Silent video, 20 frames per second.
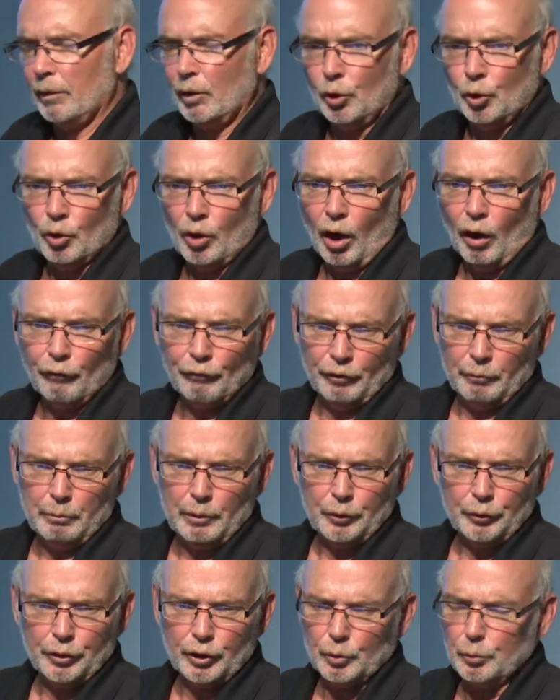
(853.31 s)
You're all
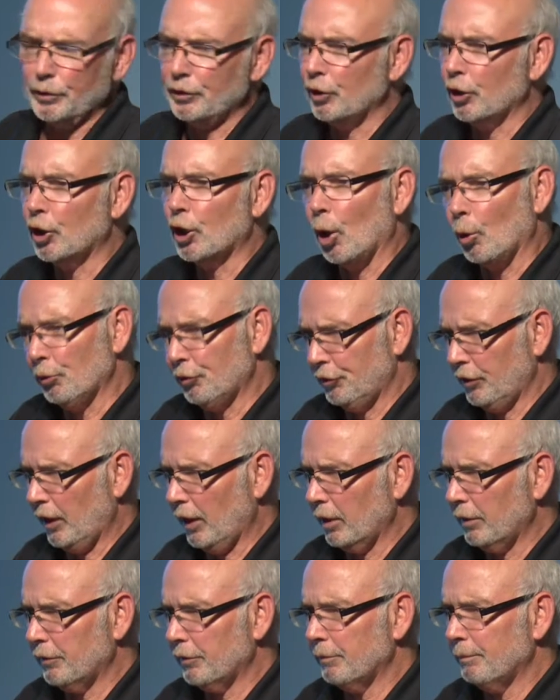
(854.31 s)
familiar with the ghost
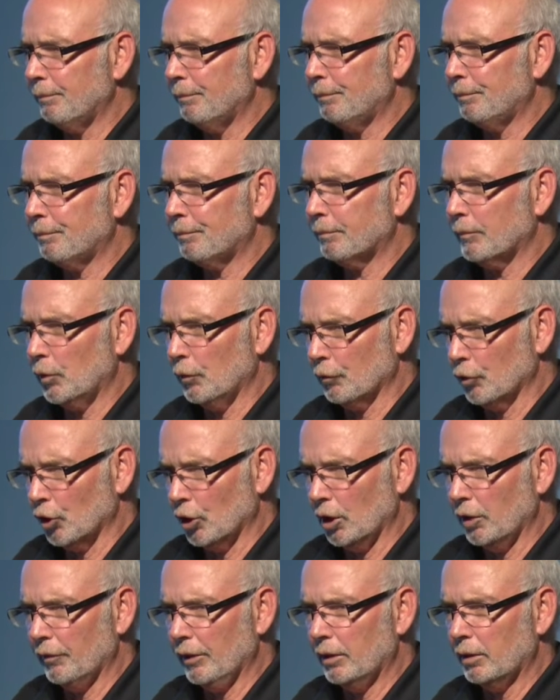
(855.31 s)
dance. You've
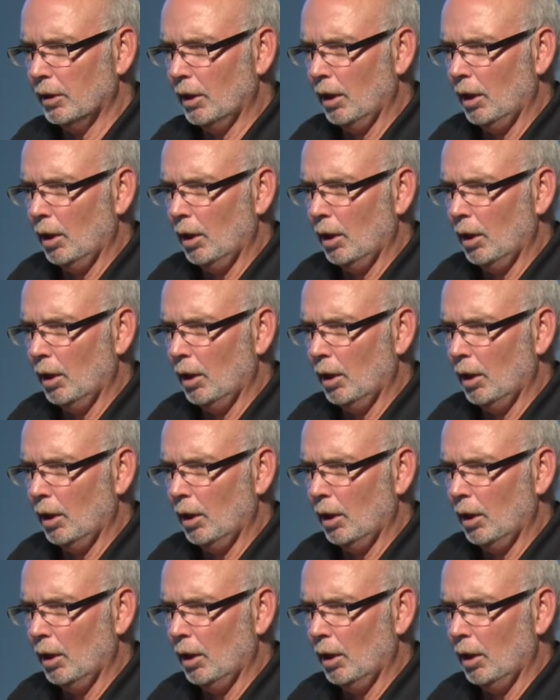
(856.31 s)
heard of it.